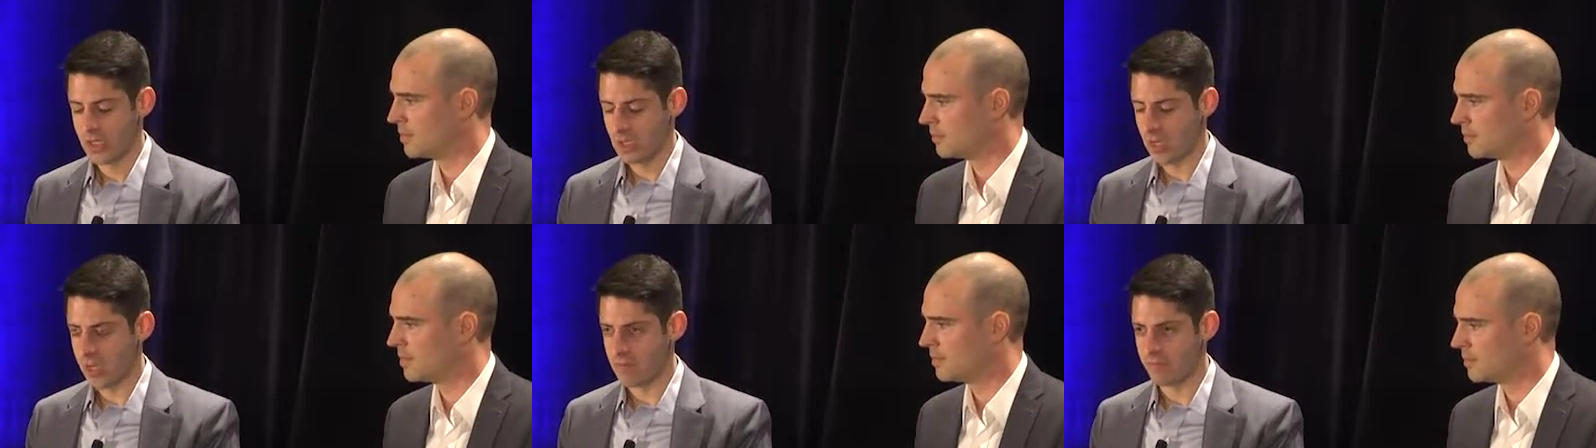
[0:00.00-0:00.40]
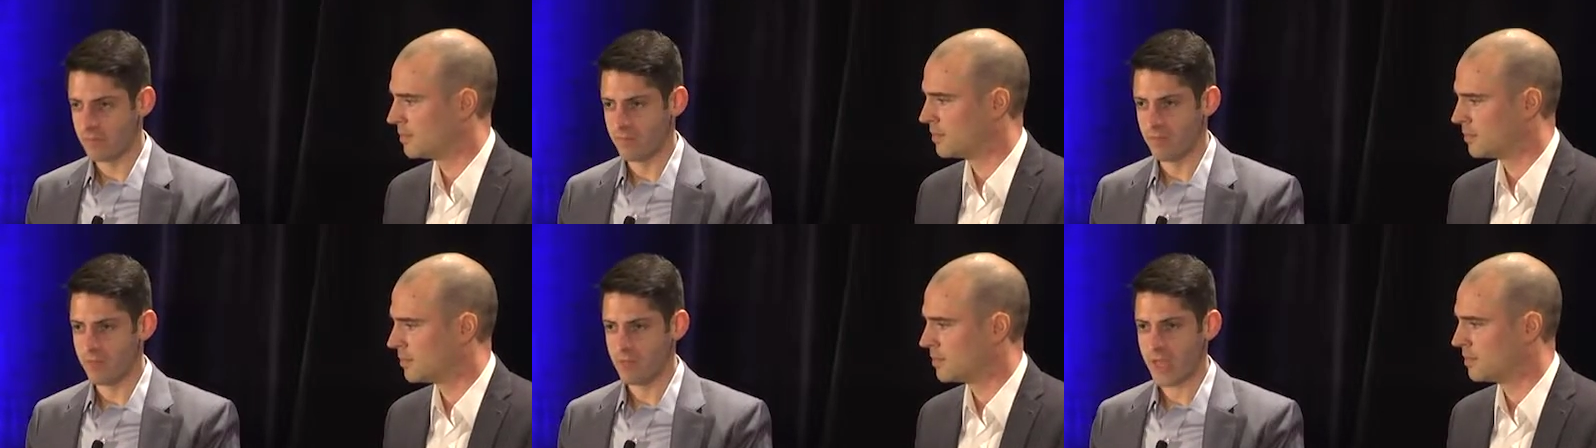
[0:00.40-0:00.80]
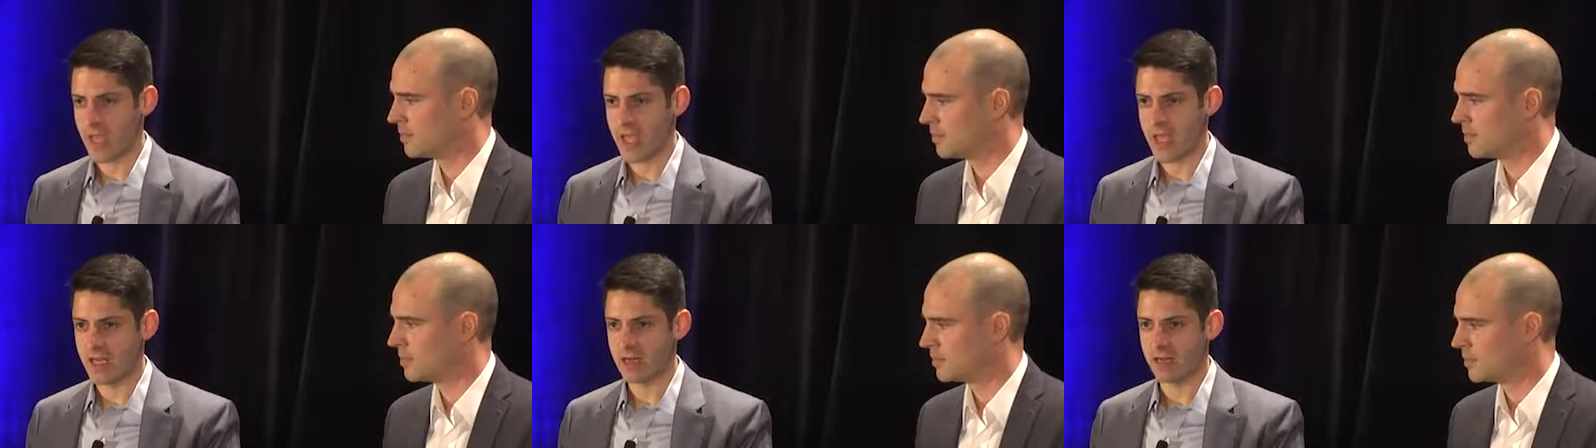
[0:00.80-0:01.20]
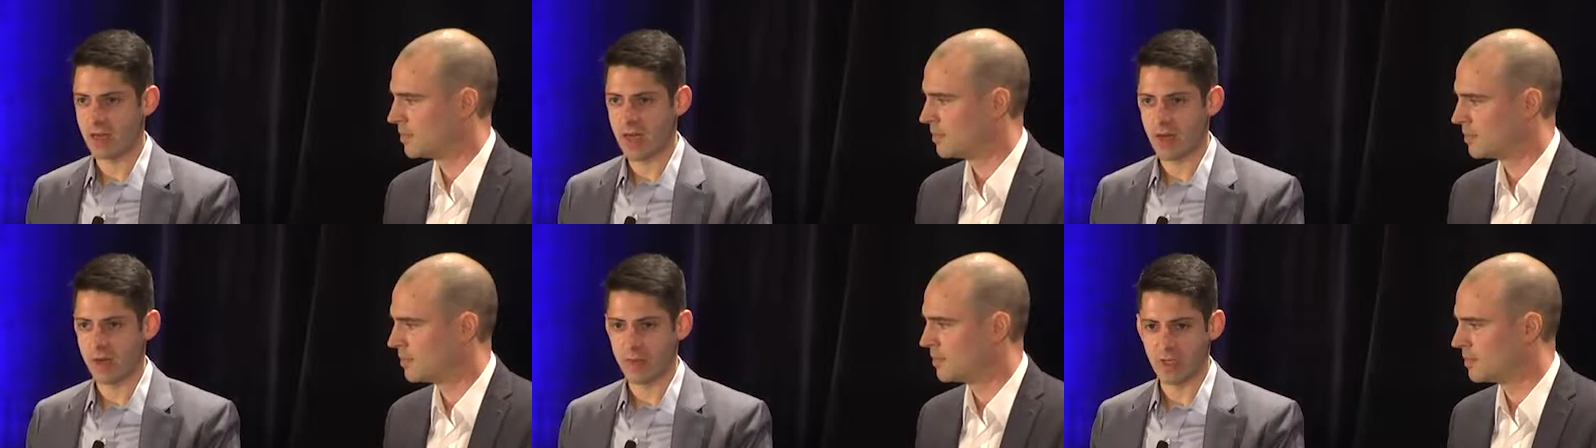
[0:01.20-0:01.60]
Speaker 1: Um, and
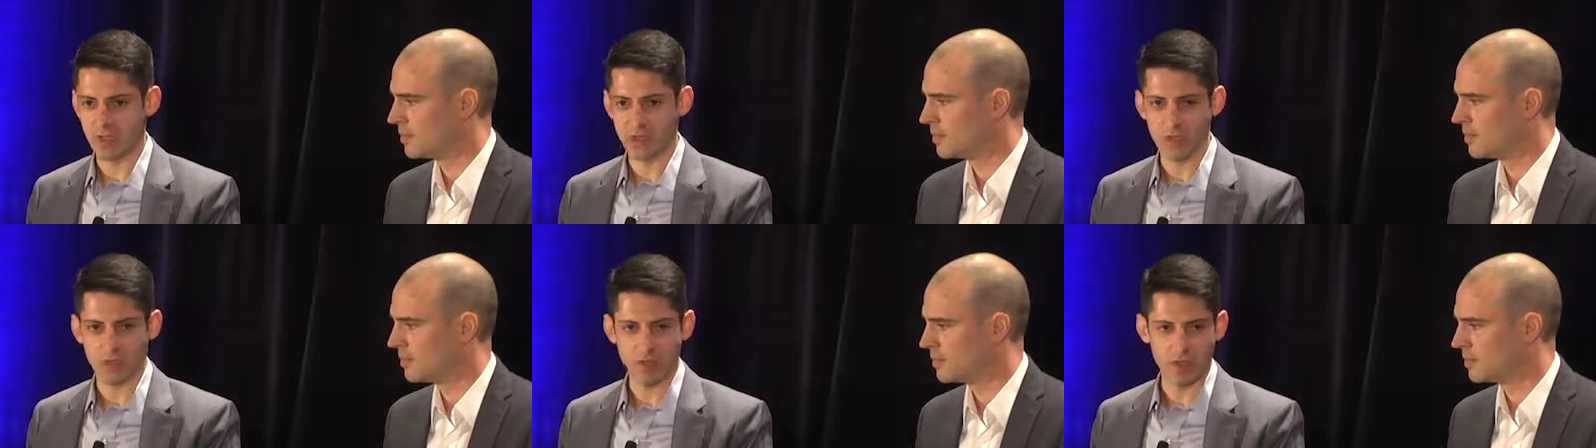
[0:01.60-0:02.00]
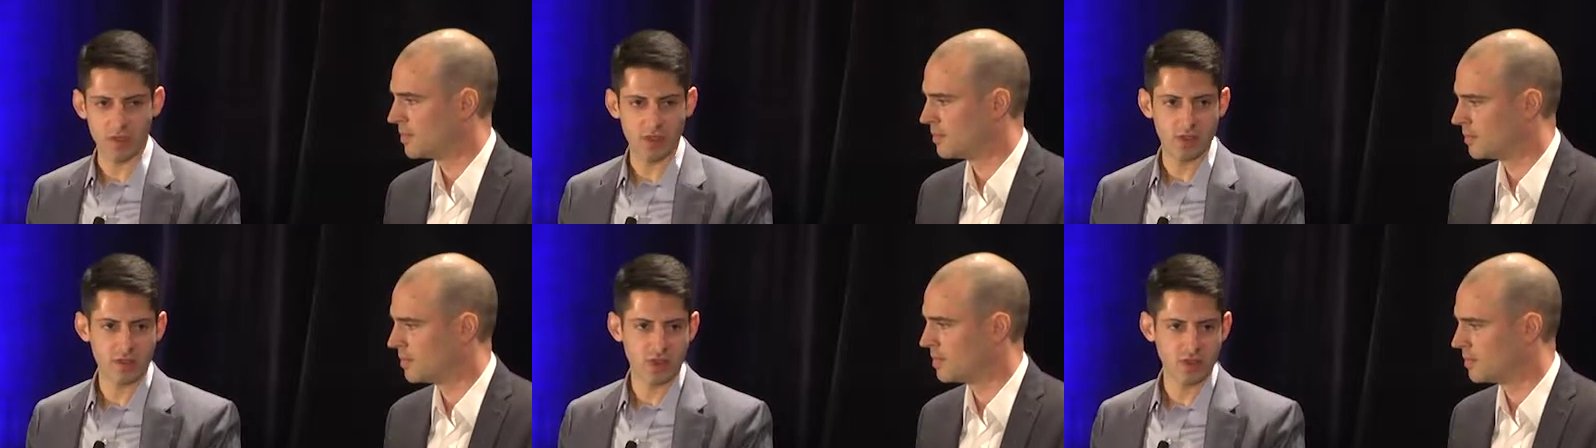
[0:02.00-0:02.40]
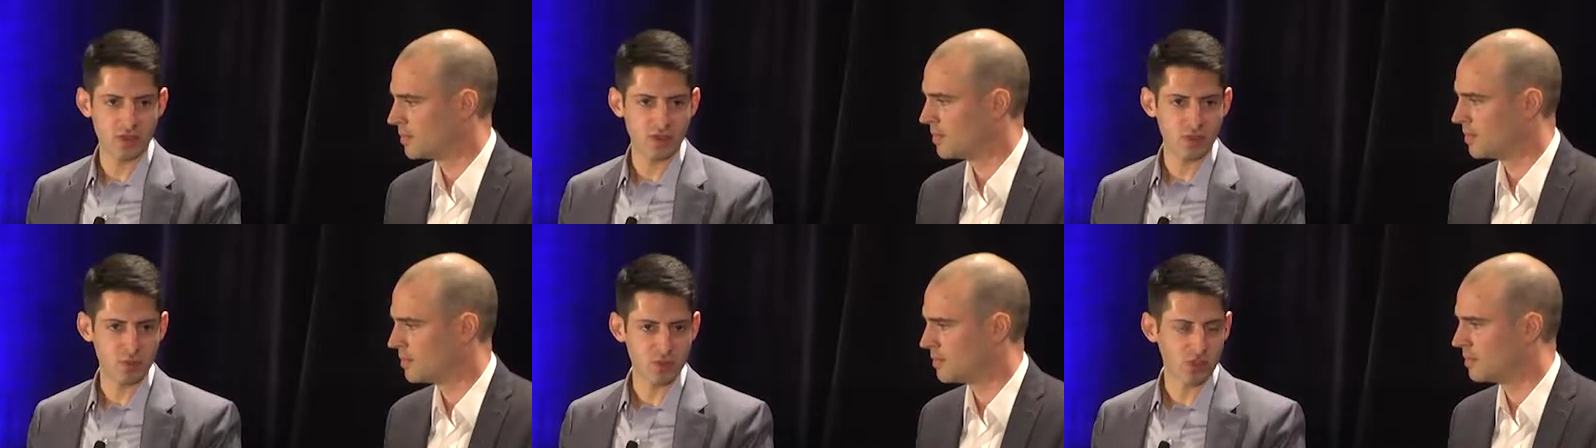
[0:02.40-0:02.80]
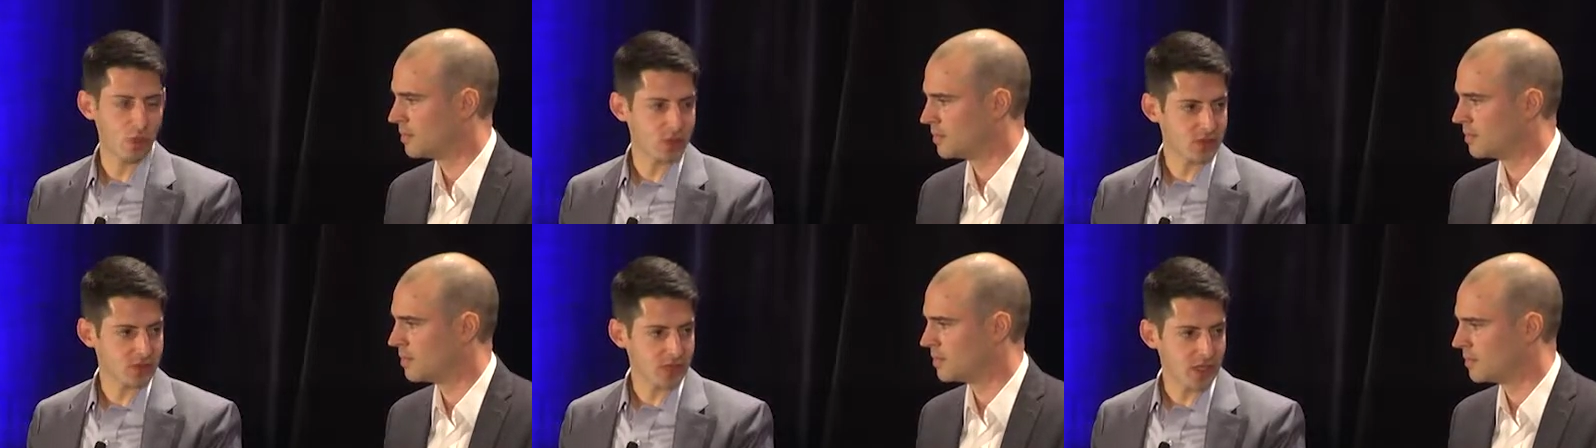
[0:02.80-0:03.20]
how to make sure that, that consumers know
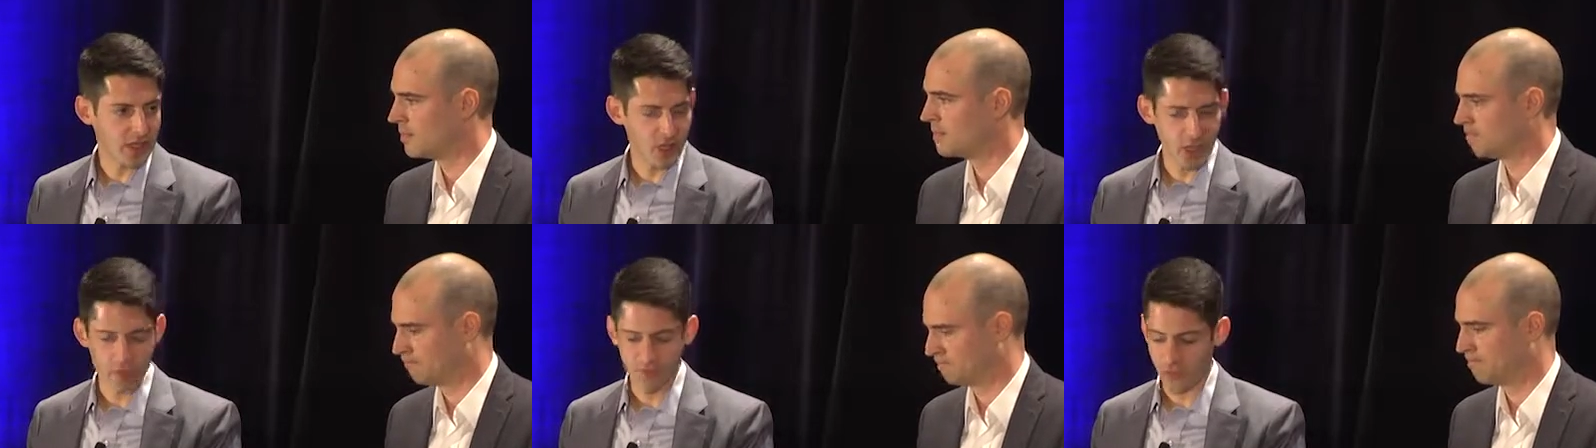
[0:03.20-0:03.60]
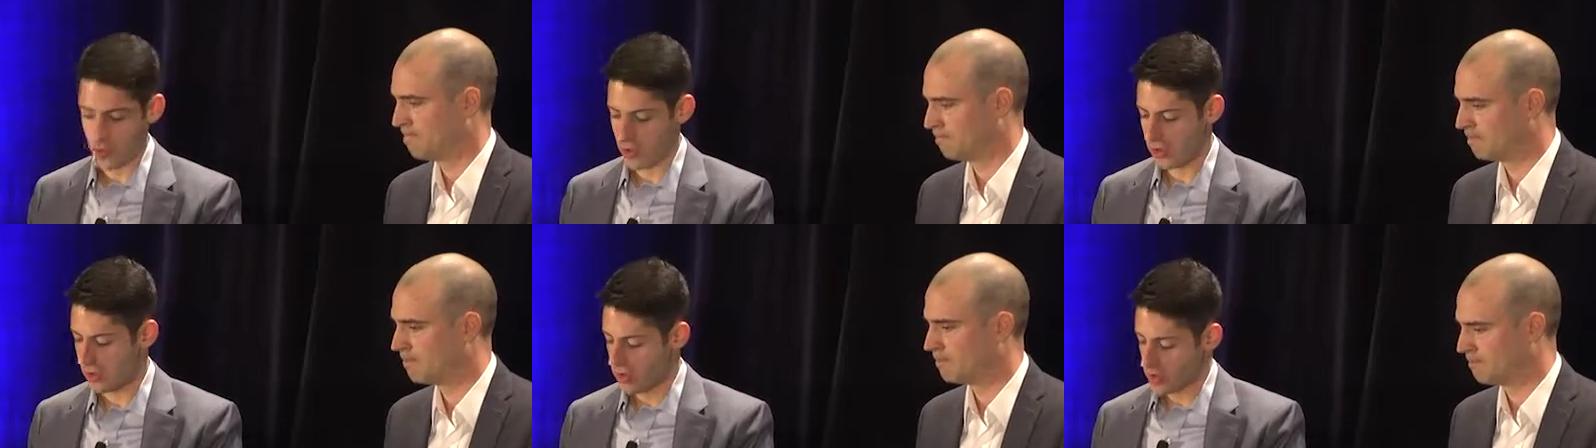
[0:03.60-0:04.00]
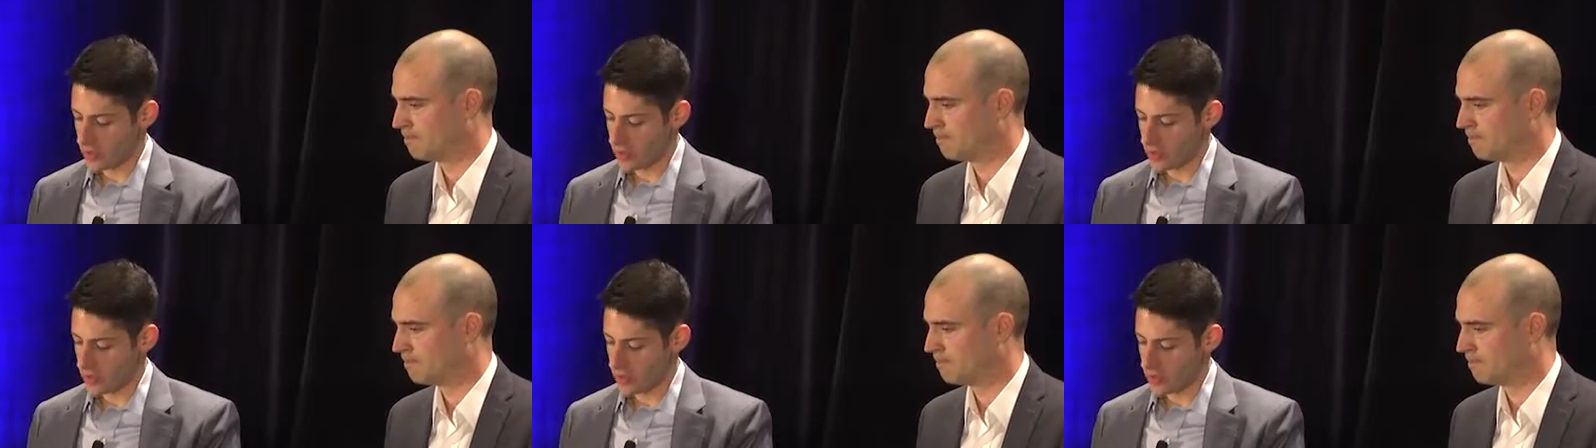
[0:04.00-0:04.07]
what they're signing up for.